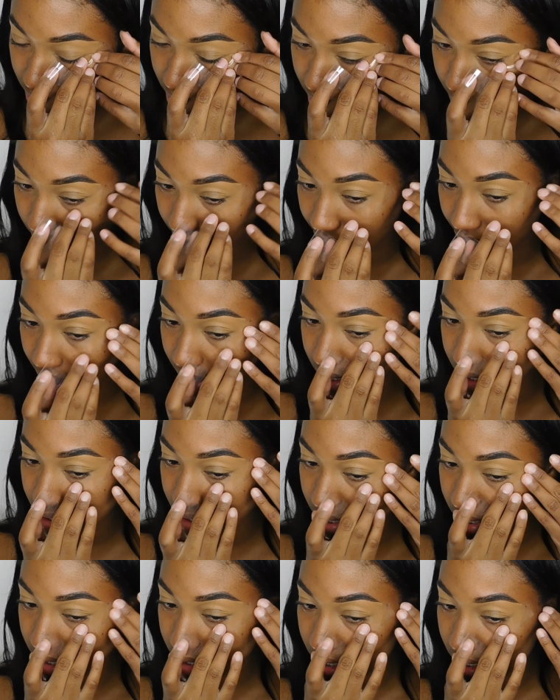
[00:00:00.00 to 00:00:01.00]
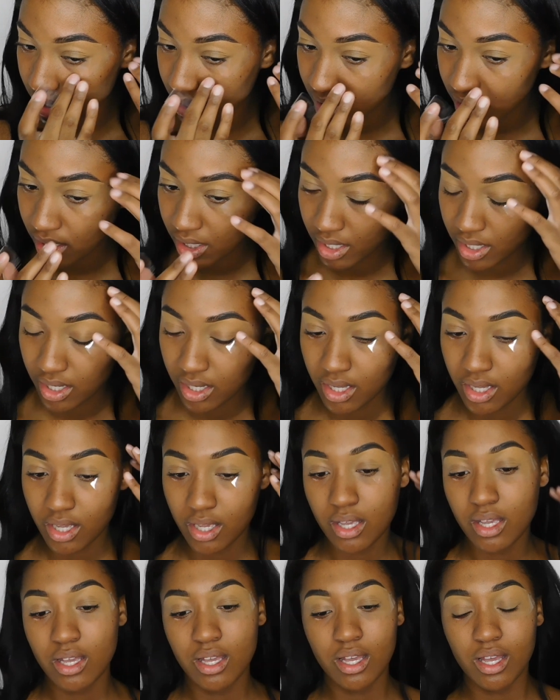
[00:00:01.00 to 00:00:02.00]
space
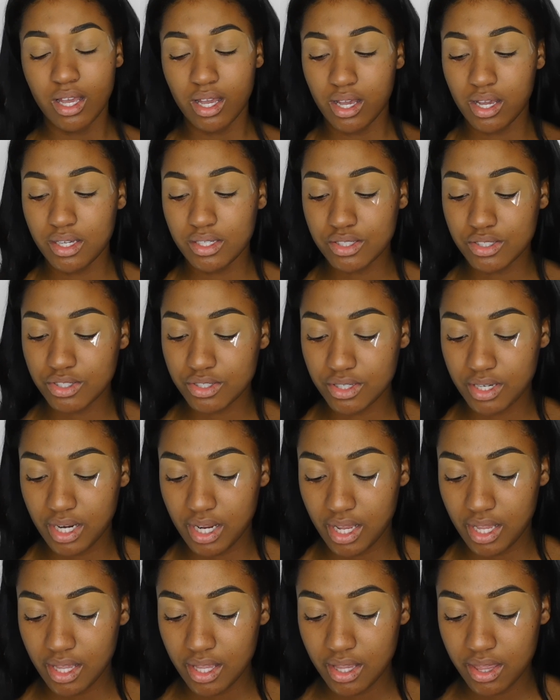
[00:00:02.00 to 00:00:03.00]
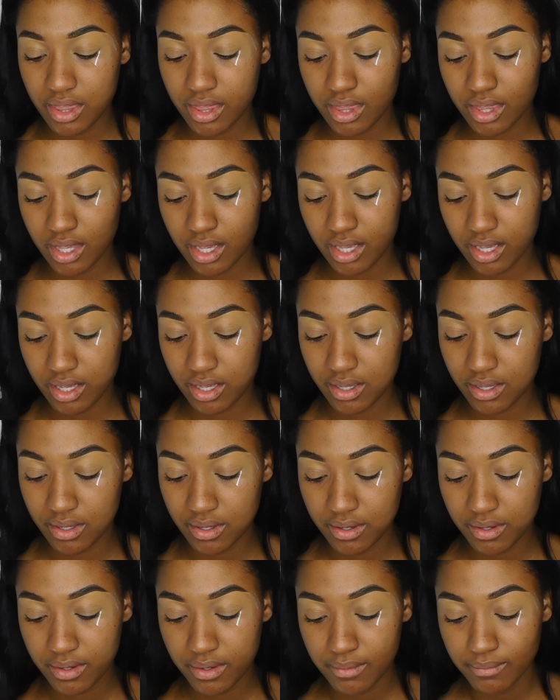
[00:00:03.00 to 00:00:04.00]
underneath.
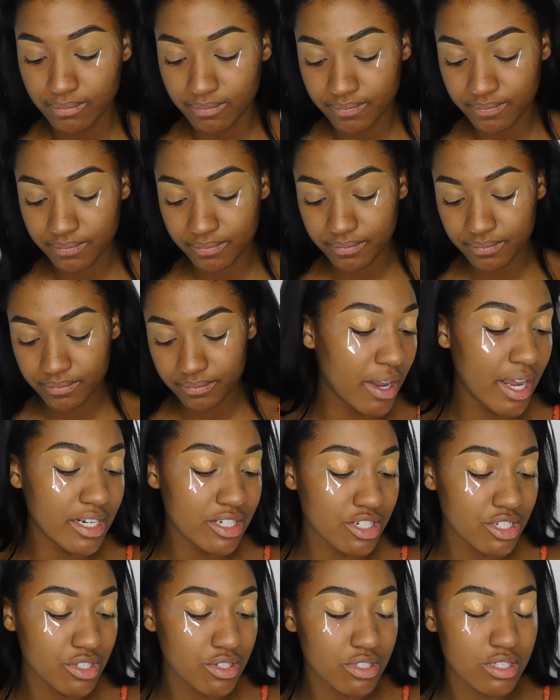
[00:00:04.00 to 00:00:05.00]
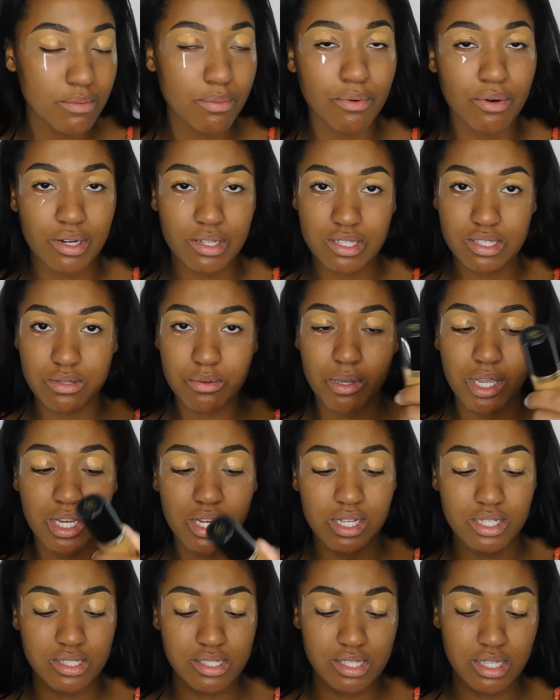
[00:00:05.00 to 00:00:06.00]
I just used the More in This
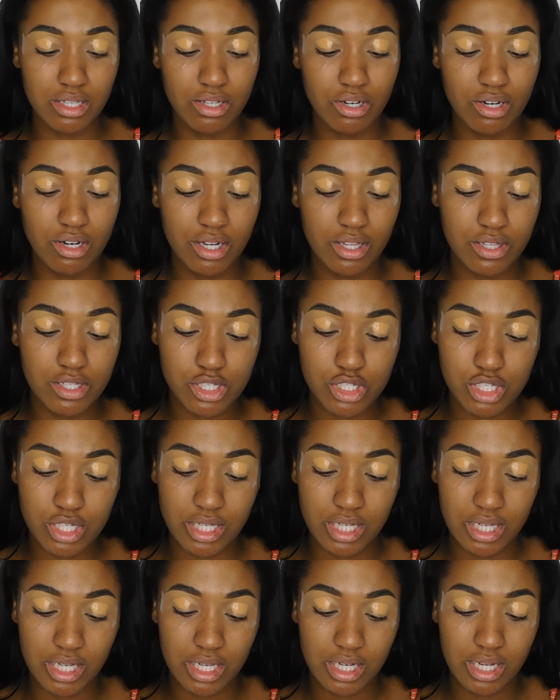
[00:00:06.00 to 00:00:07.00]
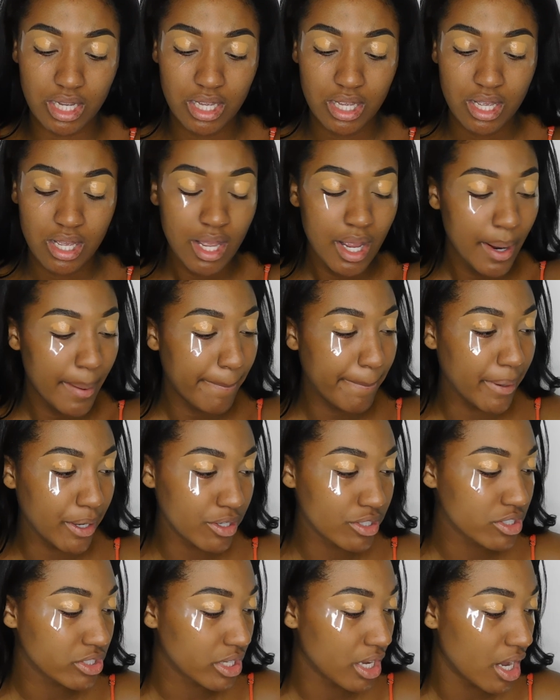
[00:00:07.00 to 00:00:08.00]
Way concealer in the shade
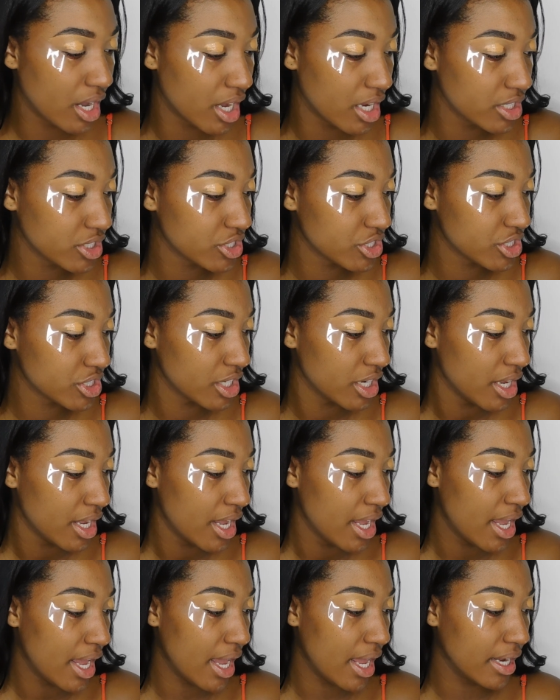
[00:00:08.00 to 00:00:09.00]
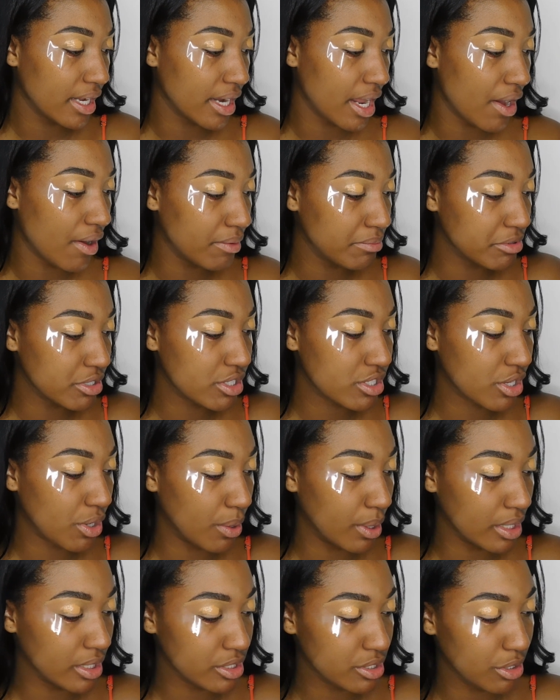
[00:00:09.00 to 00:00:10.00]
Butterscotch, and now I'm just
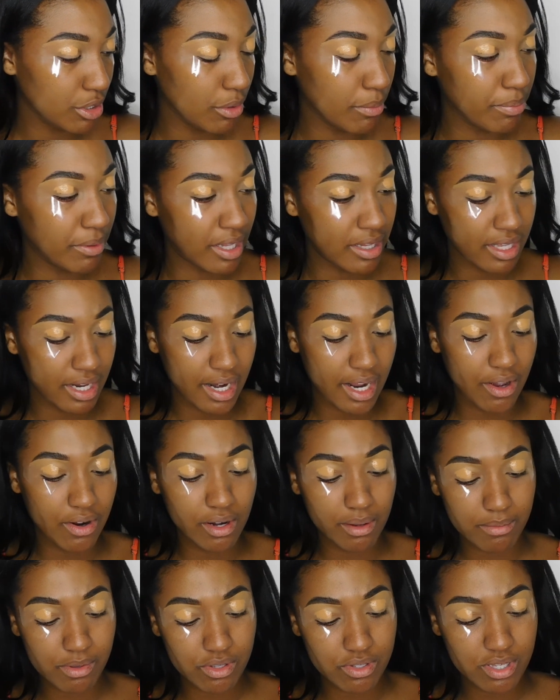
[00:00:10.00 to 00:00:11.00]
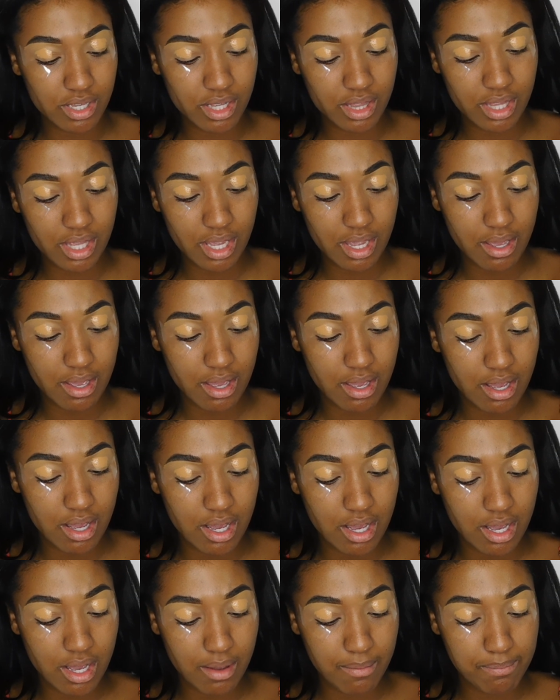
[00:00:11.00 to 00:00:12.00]
going to blend that out. I'm using the
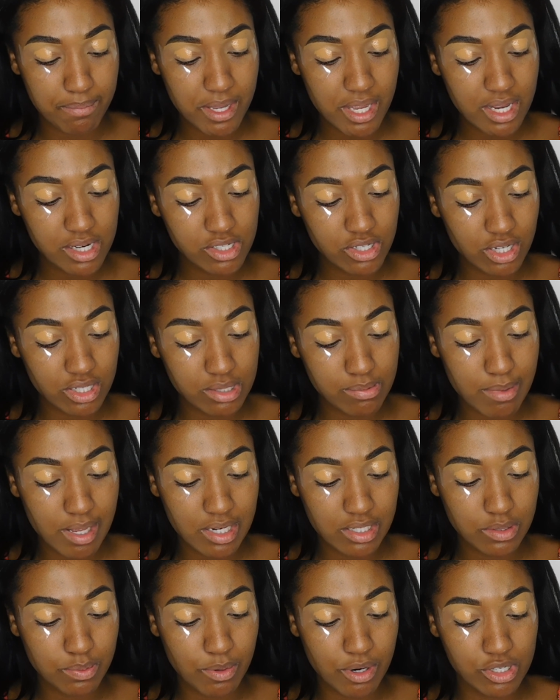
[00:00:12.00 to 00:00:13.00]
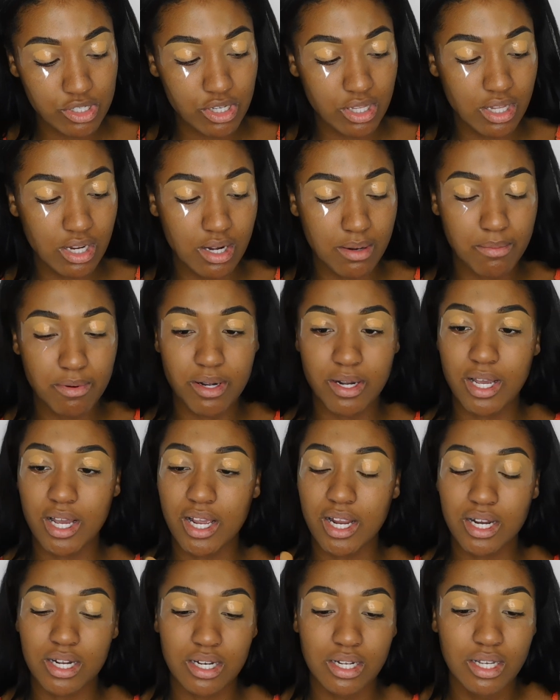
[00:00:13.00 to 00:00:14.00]
BH Cosmetics brush in the number
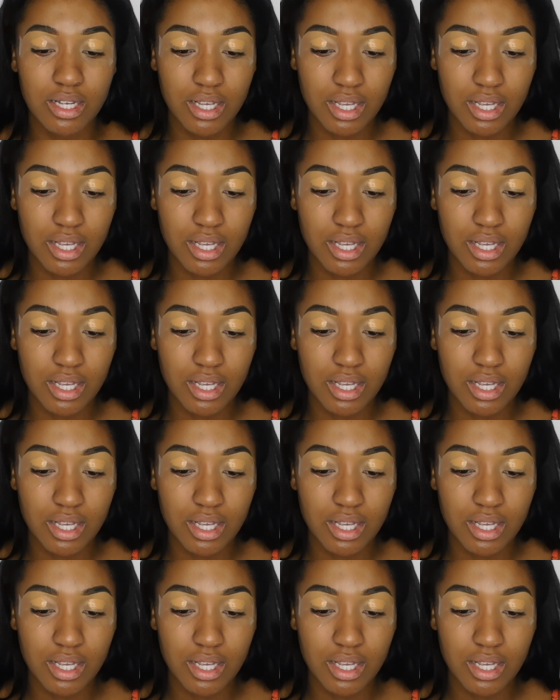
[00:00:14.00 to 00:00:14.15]
9.